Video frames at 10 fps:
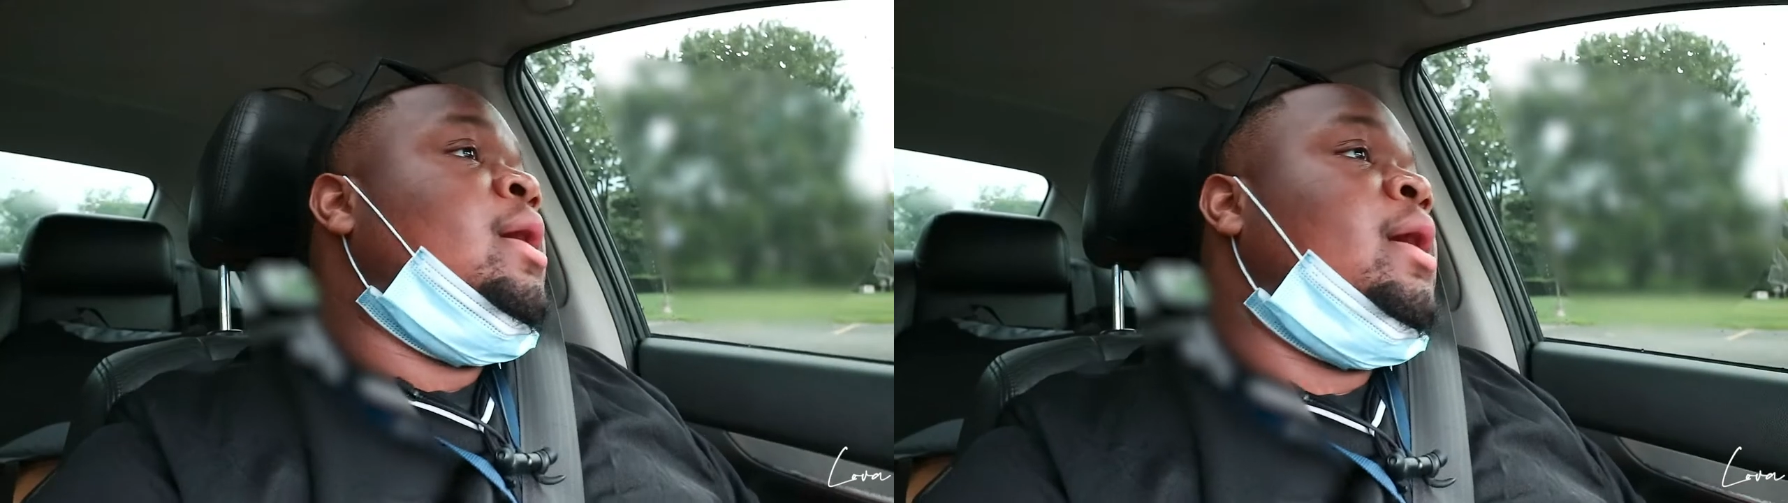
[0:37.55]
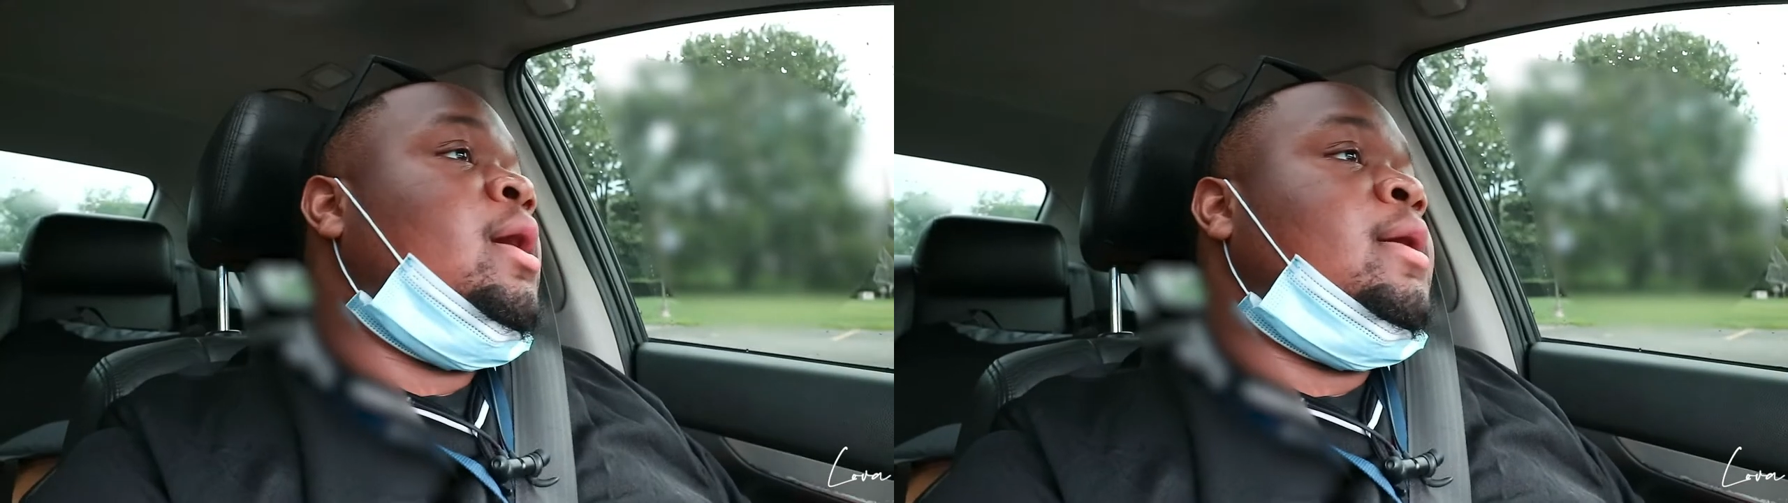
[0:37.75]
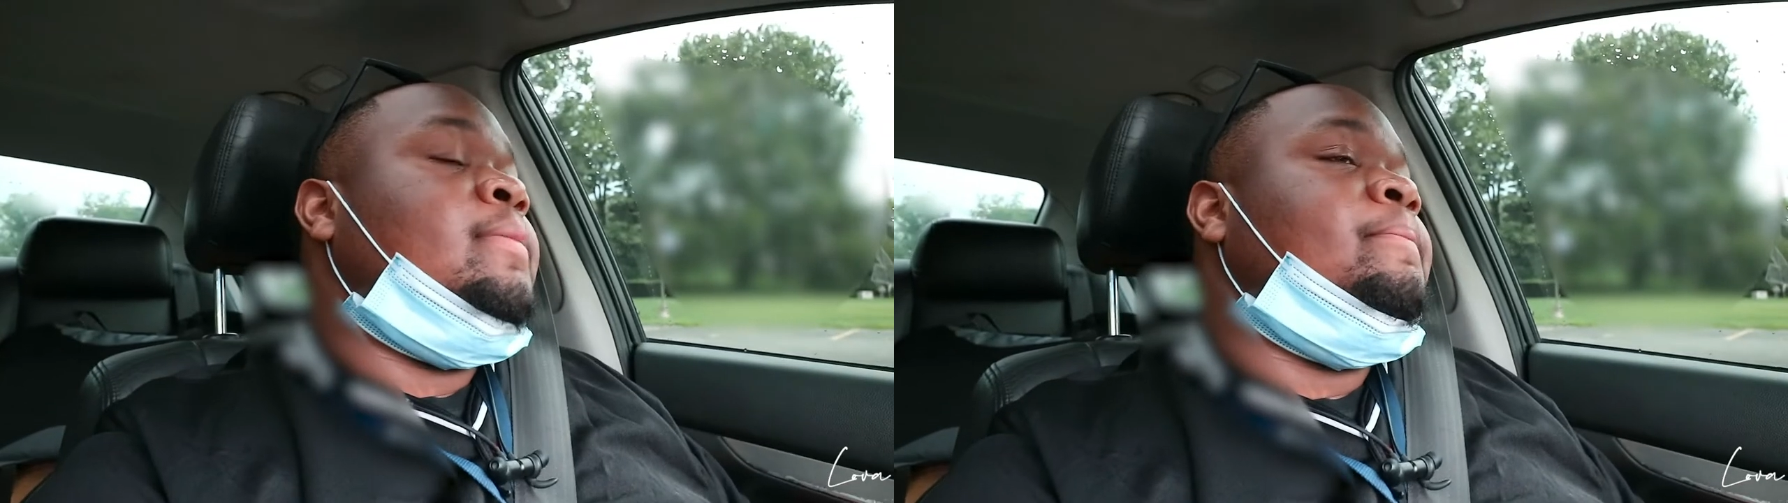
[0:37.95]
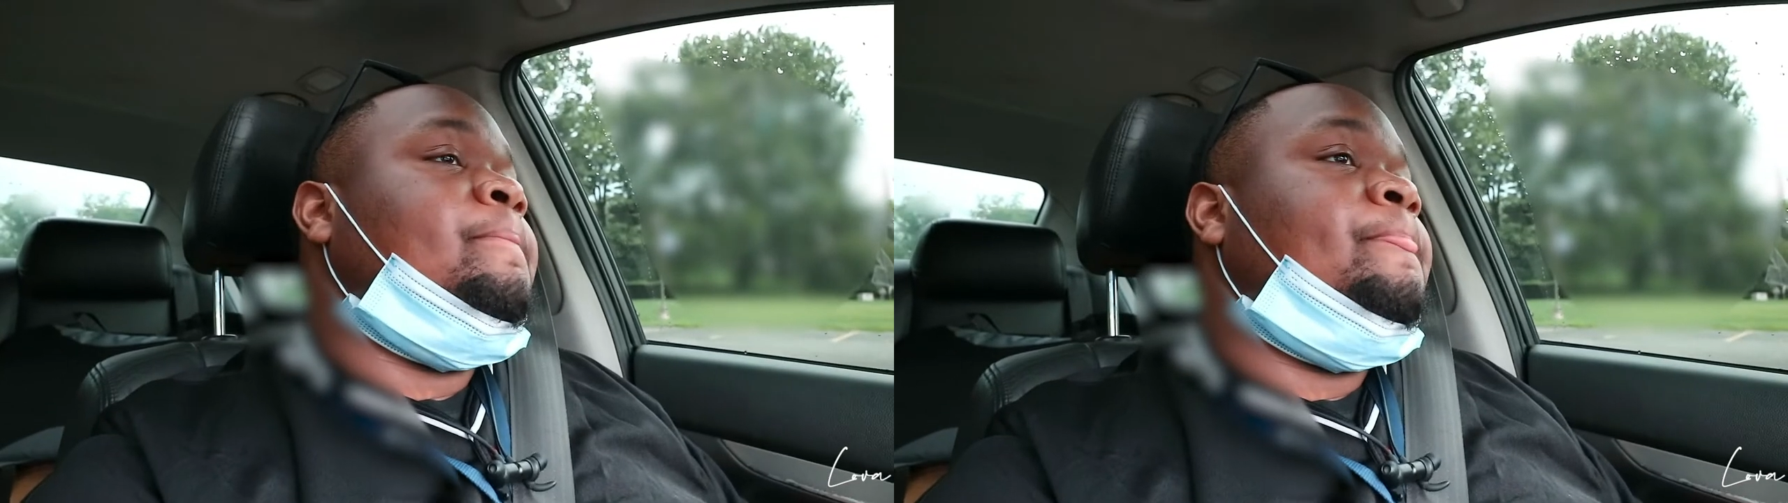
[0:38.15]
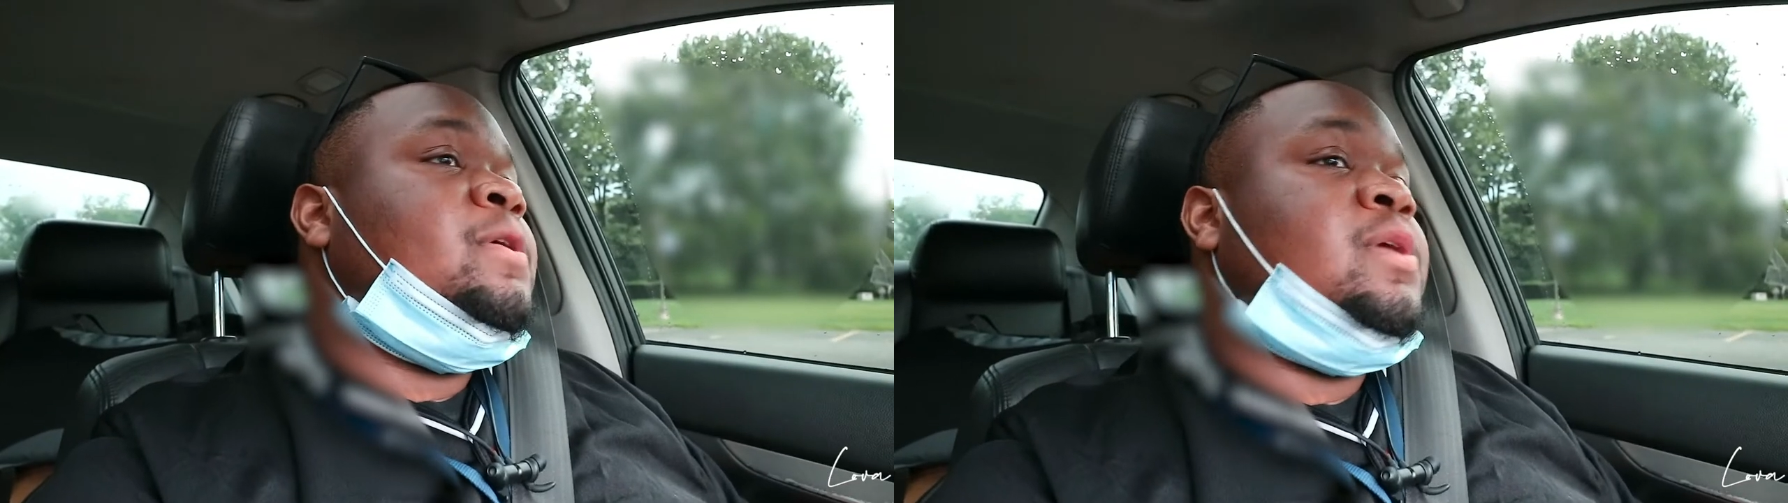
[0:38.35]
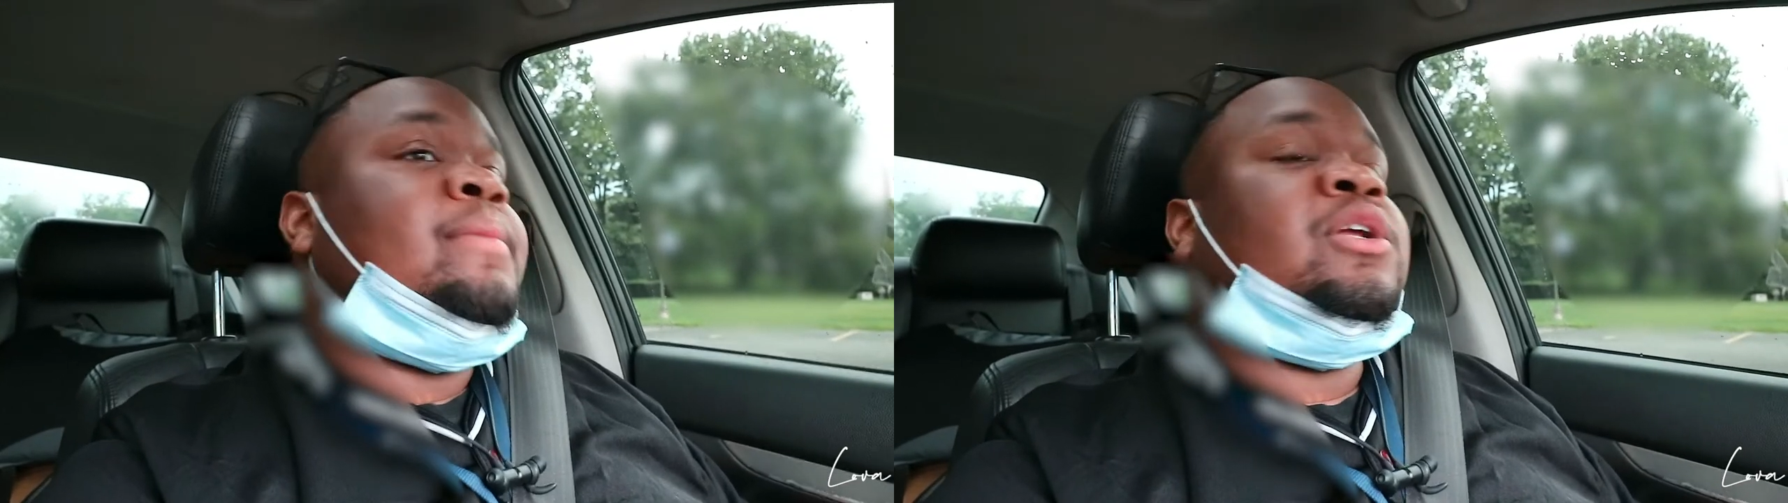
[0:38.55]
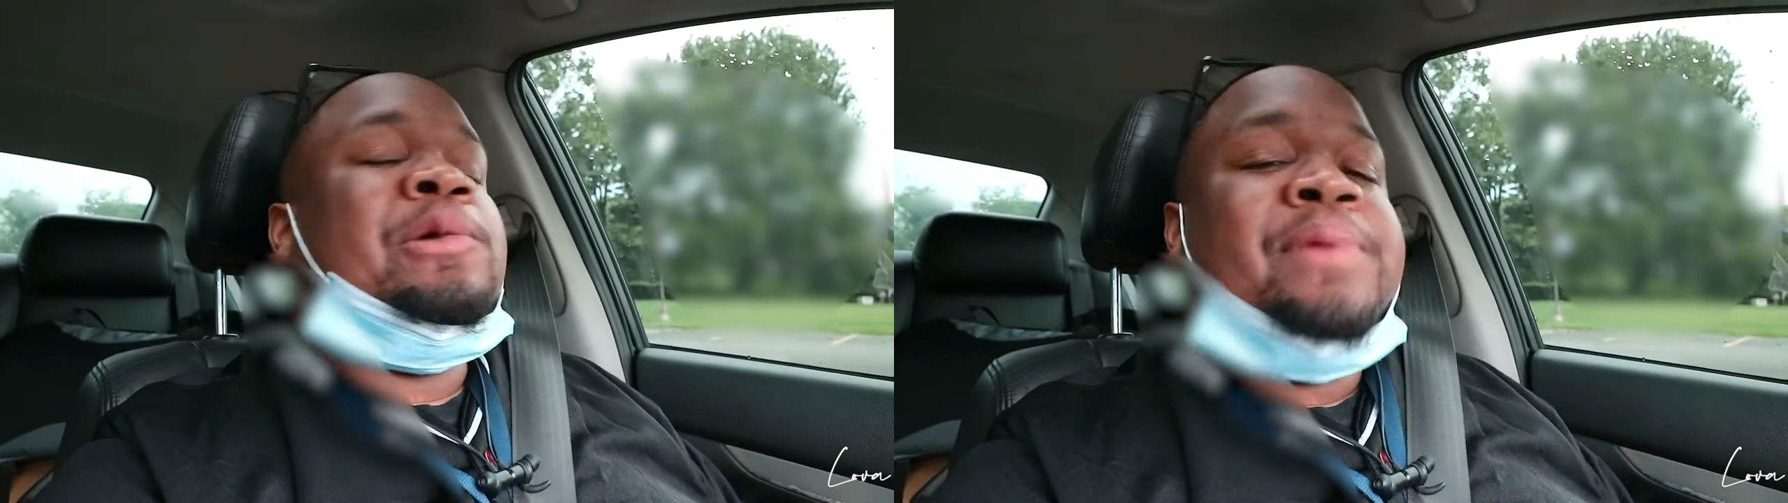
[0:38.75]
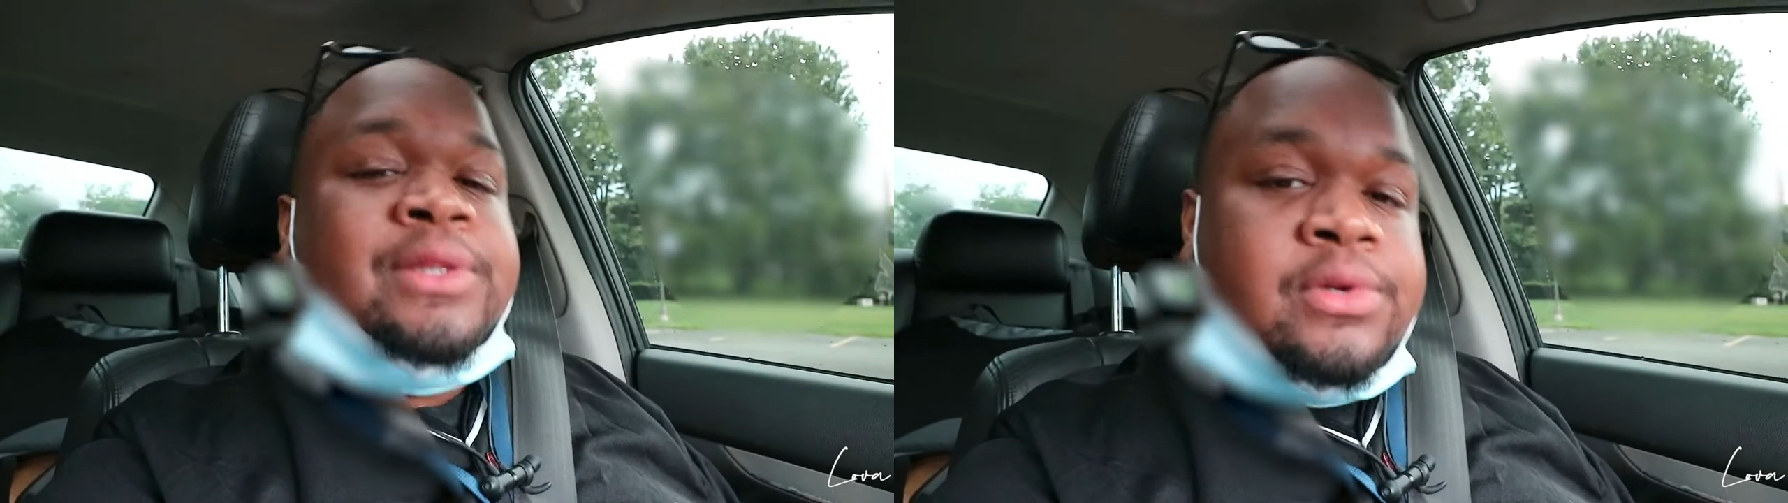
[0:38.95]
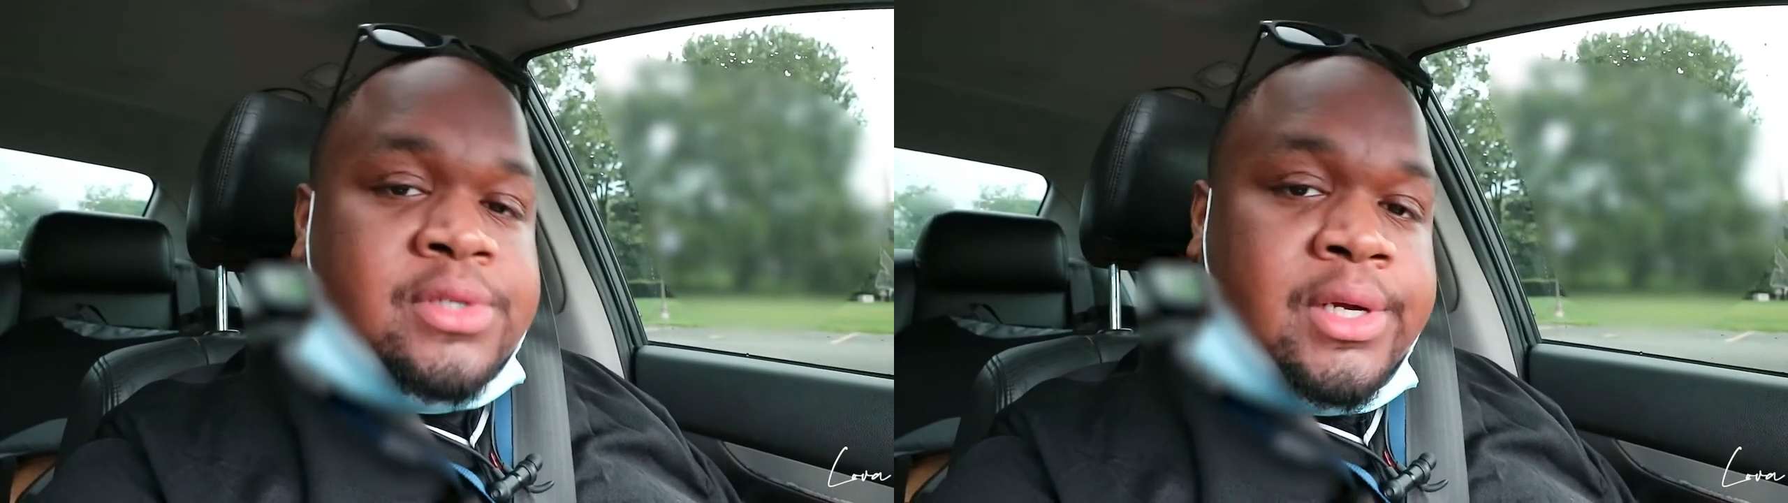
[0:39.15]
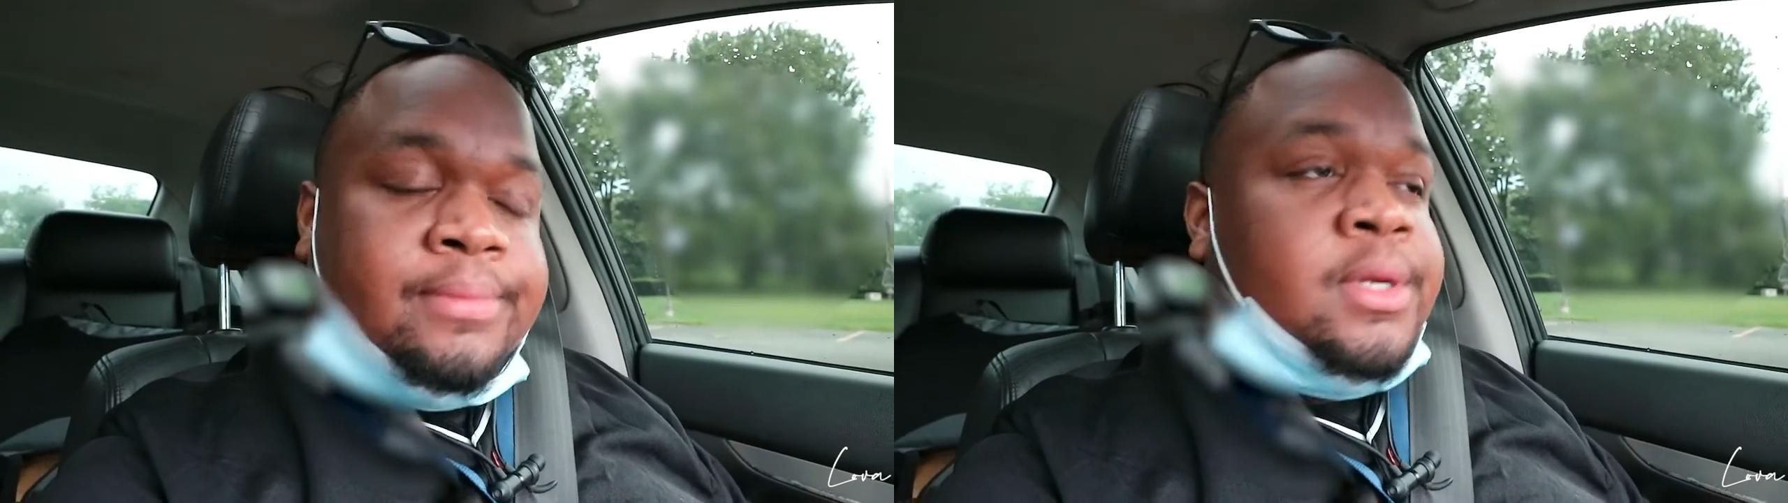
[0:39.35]
Um, so yeah, I'm gonna go pick
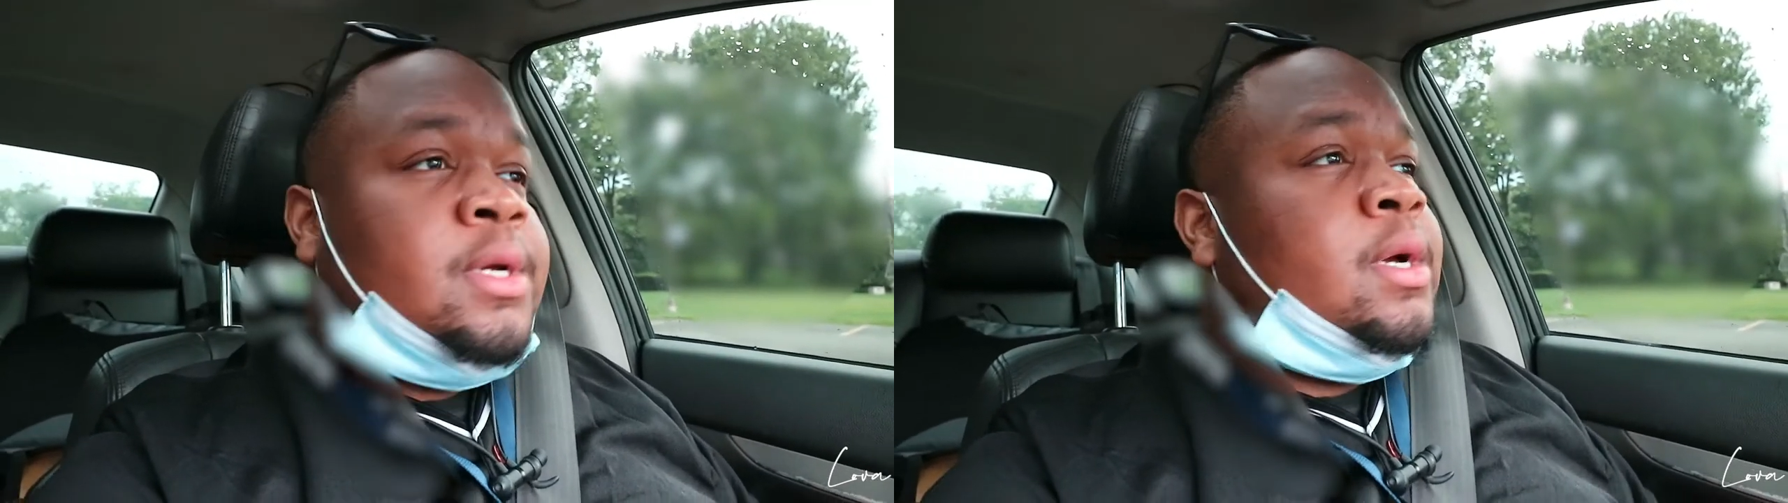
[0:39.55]
those up